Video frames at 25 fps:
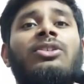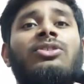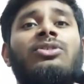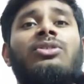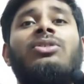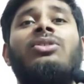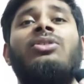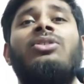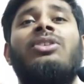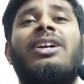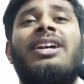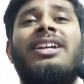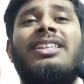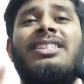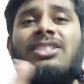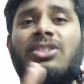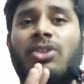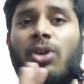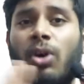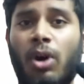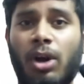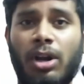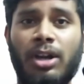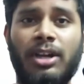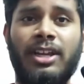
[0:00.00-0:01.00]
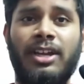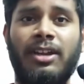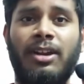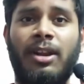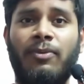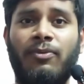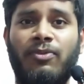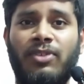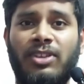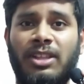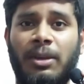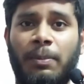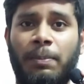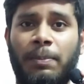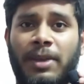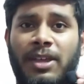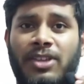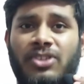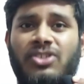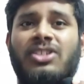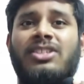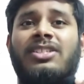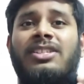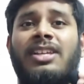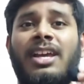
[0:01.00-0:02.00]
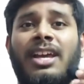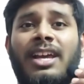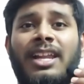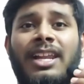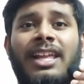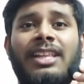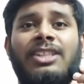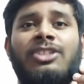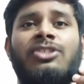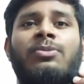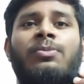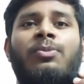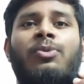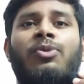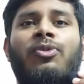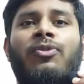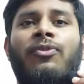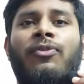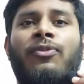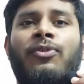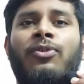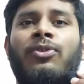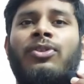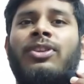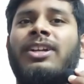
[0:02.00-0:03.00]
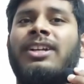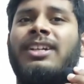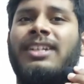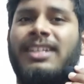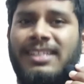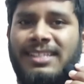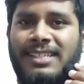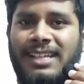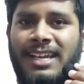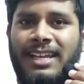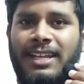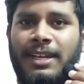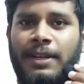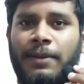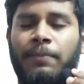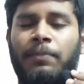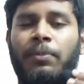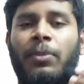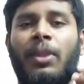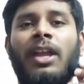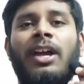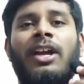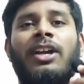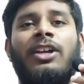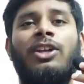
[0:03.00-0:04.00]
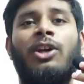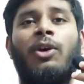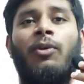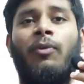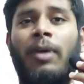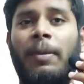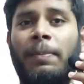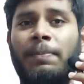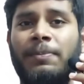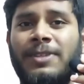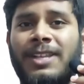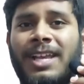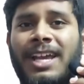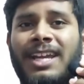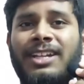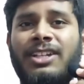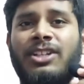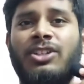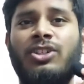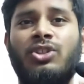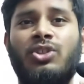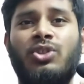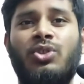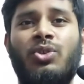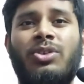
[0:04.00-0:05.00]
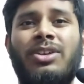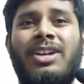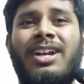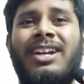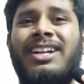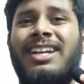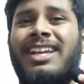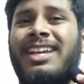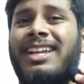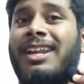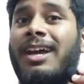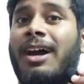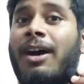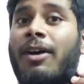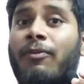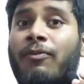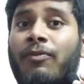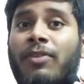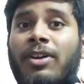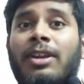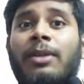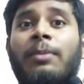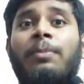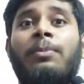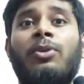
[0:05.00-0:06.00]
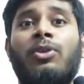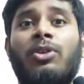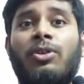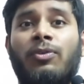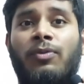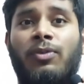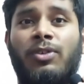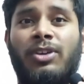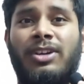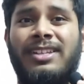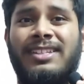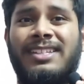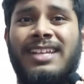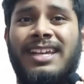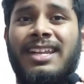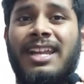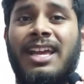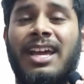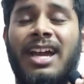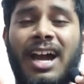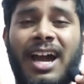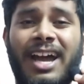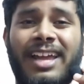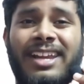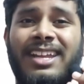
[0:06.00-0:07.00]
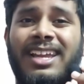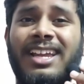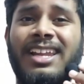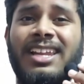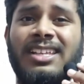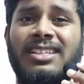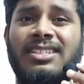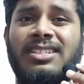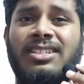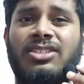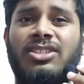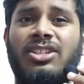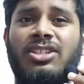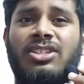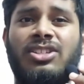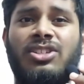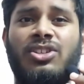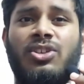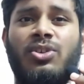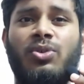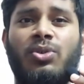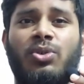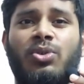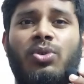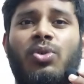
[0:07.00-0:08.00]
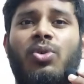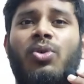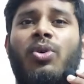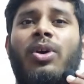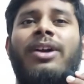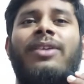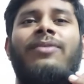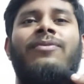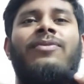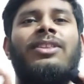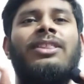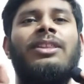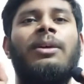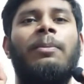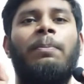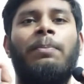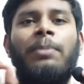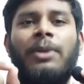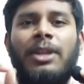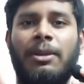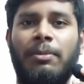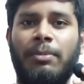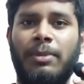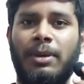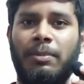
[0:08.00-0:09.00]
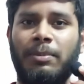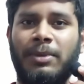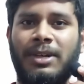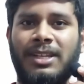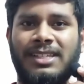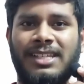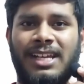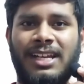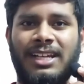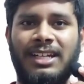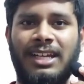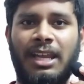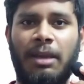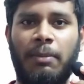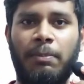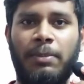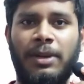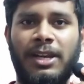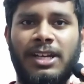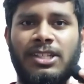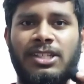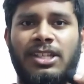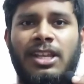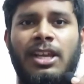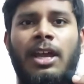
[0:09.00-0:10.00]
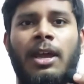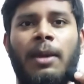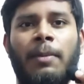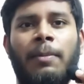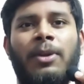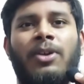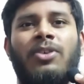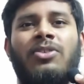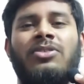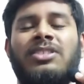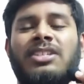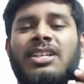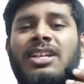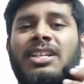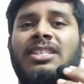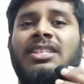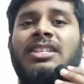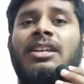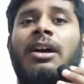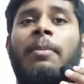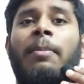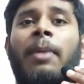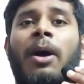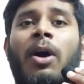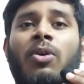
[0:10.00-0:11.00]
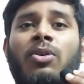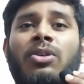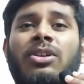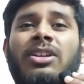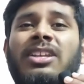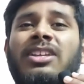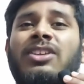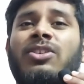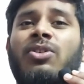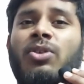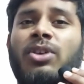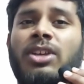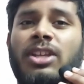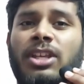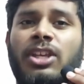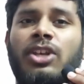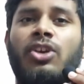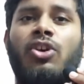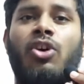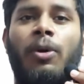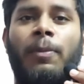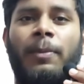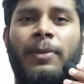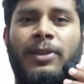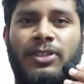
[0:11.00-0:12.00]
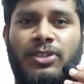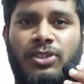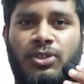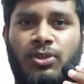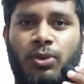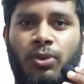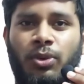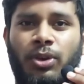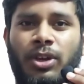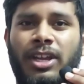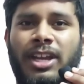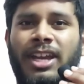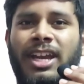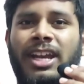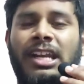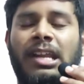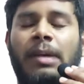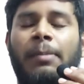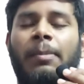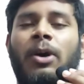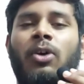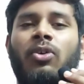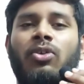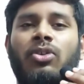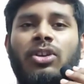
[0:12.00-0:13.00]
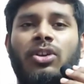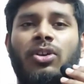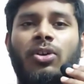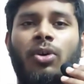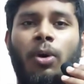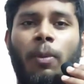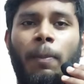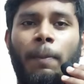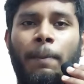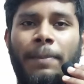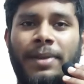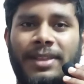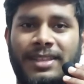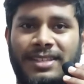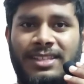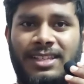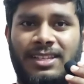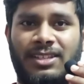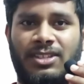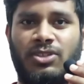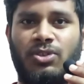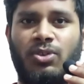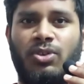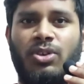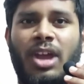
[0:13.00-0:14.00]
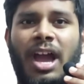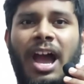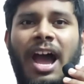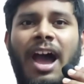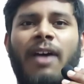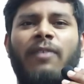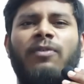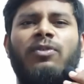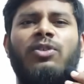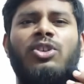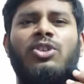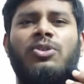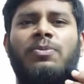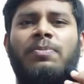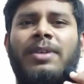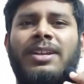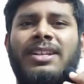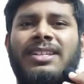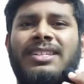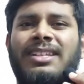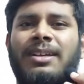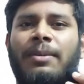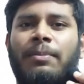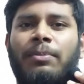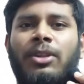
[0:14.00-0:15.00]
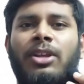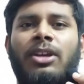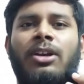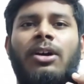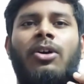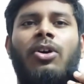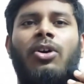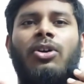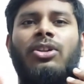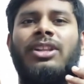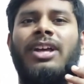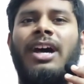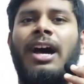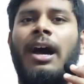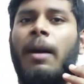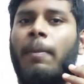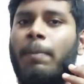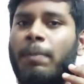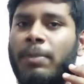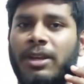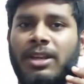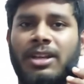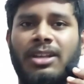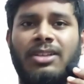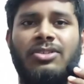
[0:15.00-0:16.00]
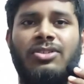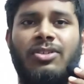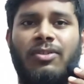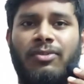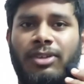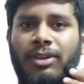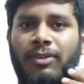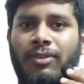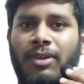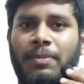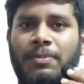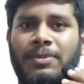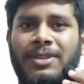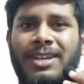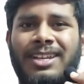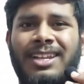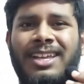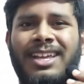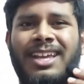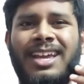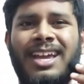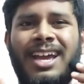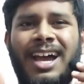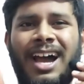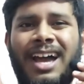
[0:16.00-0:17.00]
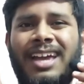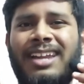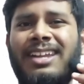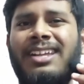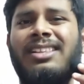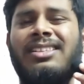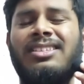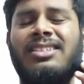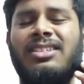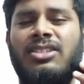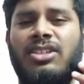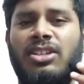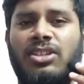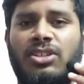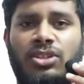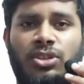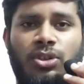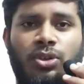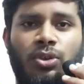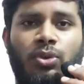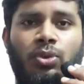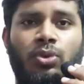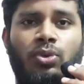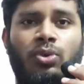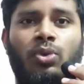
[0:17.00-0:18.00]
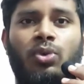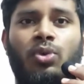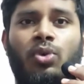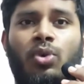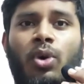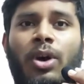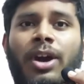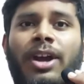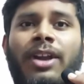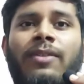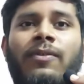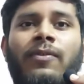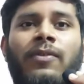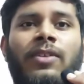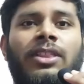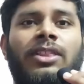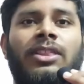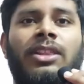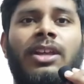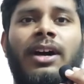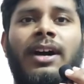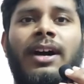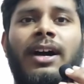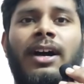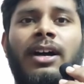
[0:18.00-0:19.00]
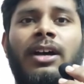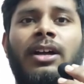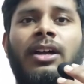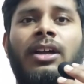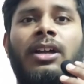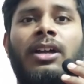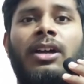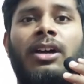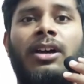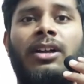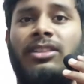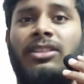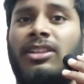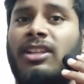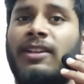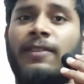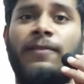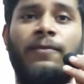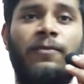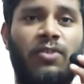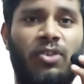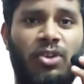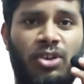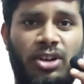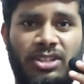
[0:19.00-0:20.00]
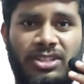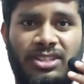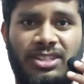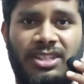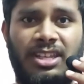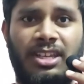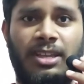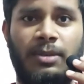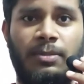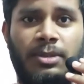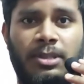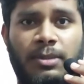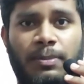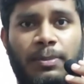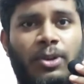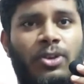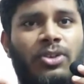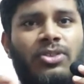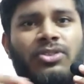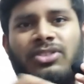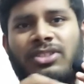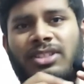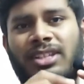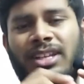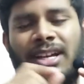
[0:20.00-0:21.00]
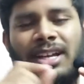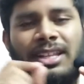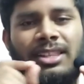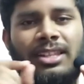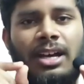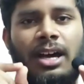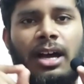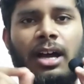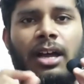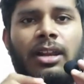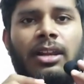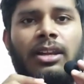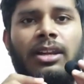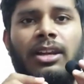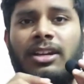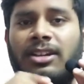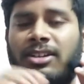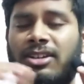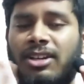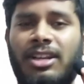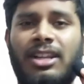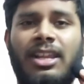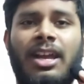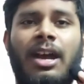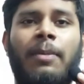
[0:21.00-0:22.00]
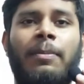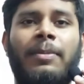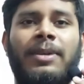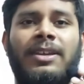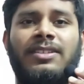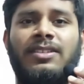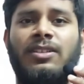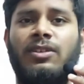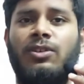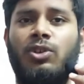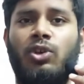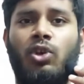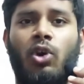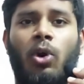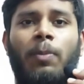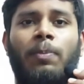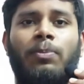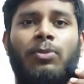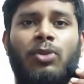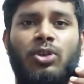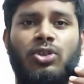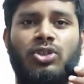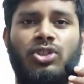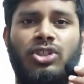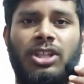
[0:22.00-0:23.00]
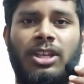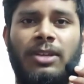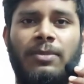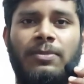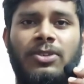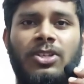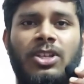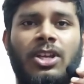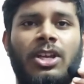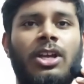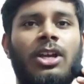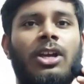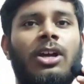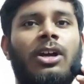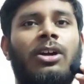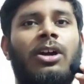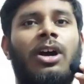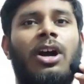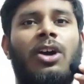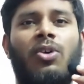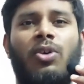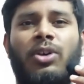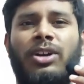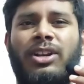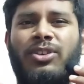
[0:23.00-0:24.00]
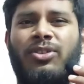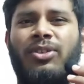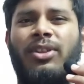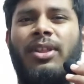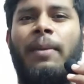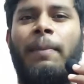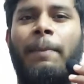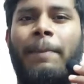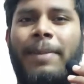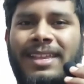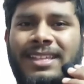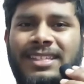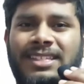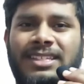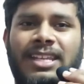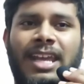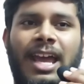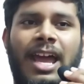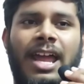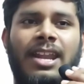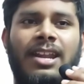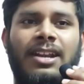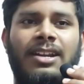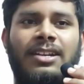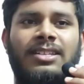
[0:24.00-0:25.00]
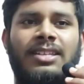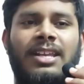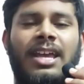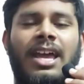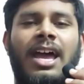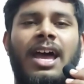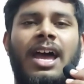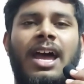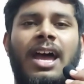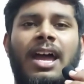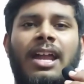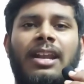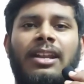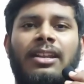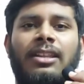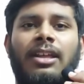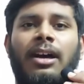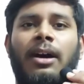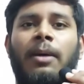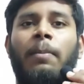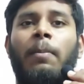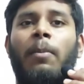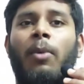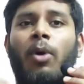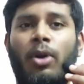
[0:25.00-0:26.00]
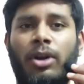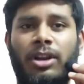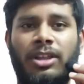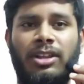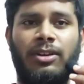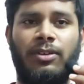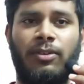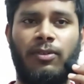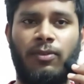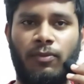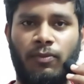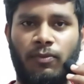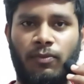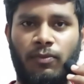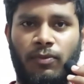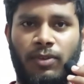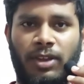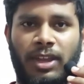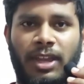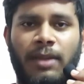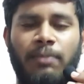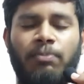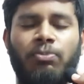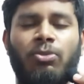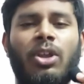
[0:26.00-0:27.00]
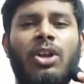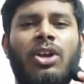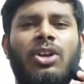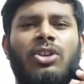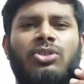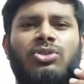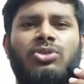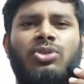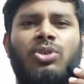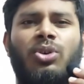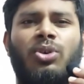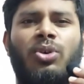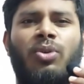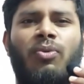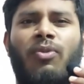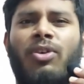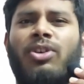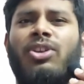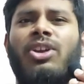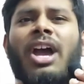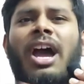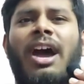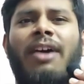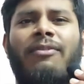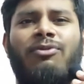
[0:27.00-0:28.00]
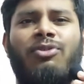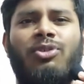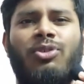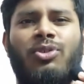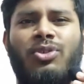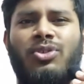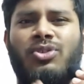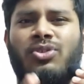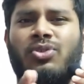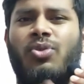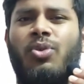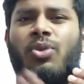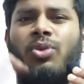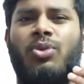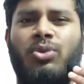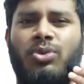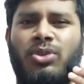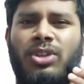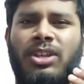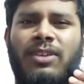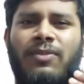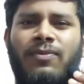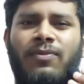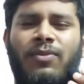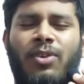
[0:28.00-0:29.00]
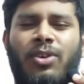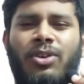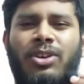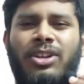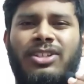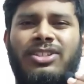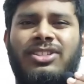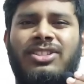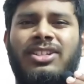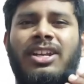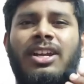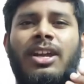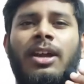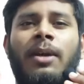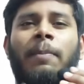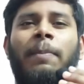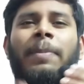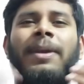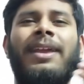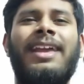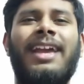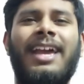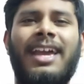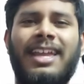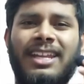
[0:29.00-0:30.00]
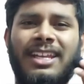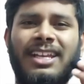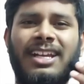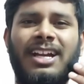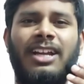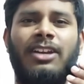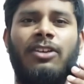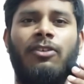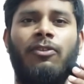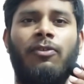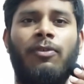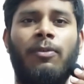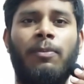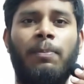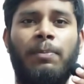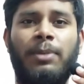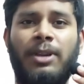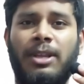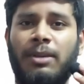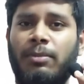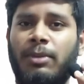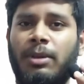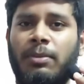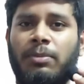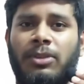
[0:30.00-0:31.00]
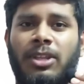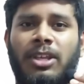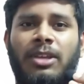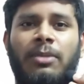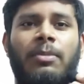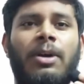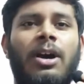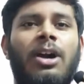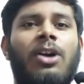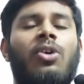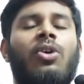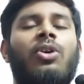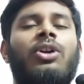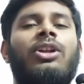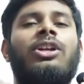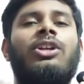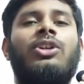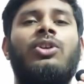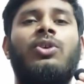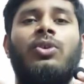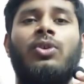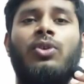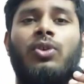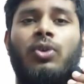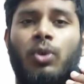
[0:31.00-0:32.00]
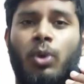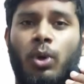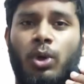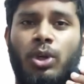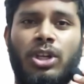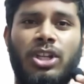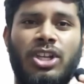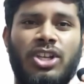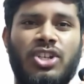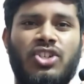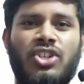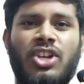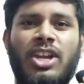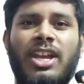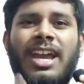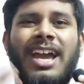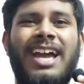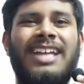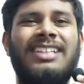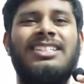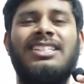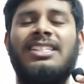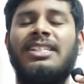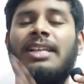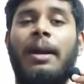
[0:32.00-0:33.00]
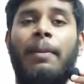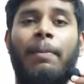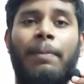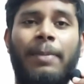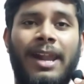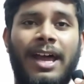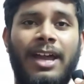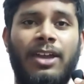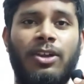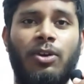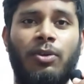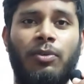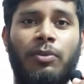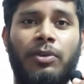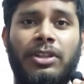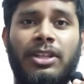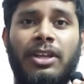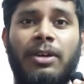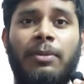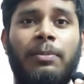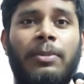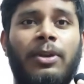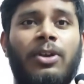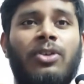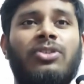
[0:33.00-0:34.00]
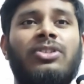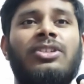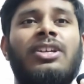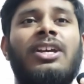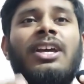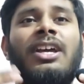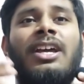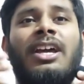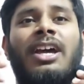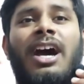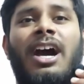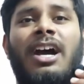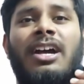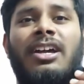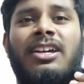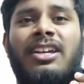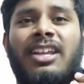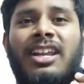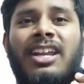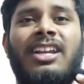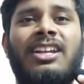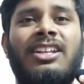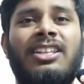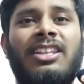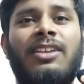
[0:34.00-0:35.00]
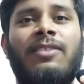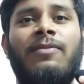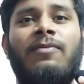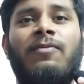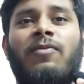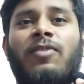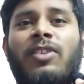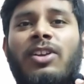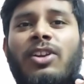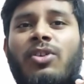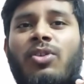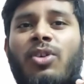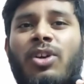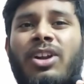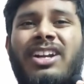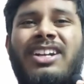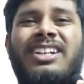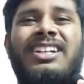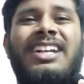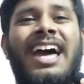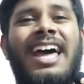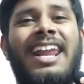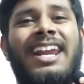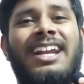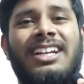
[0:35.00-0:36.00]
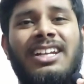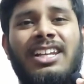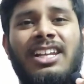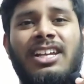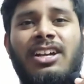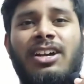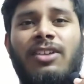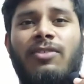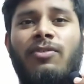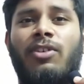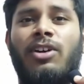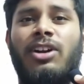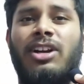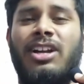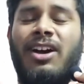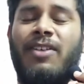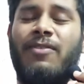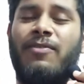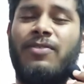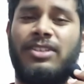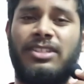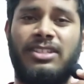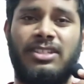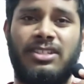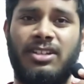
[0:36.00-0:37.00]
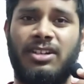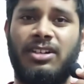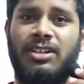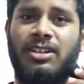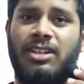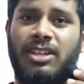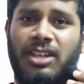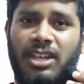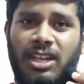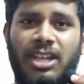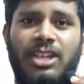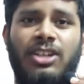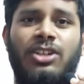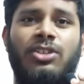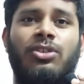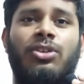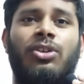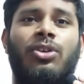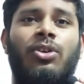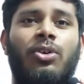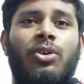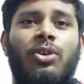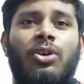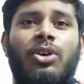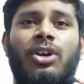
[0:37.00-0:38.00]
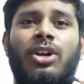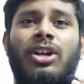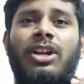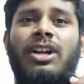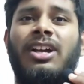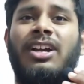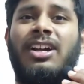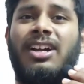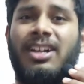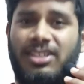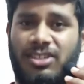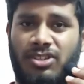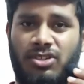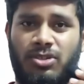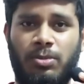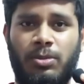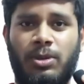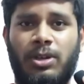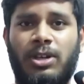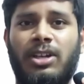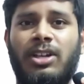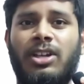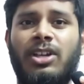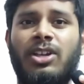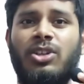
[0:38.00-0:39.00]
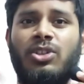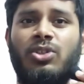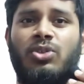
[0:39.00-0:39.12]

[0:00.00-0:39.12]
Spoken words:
So it's all done with the pages. Let's move to the design. Your website should contain a very beautiful design. I really suggest you to go ahead with the premium design templates because it's about your e-commerce store. It's about your business. So you have to spend something on the appearance of the website. I really suggest you to go ahead with the theme forest themes because they are the literally amazing top-notch themes according to the best standards and the modern way. So what you have to do is go to theme forest, pick any kind of a premium theme according to your niche and just apply over there, because a great theme will gonna directly convert a visitor into your customer.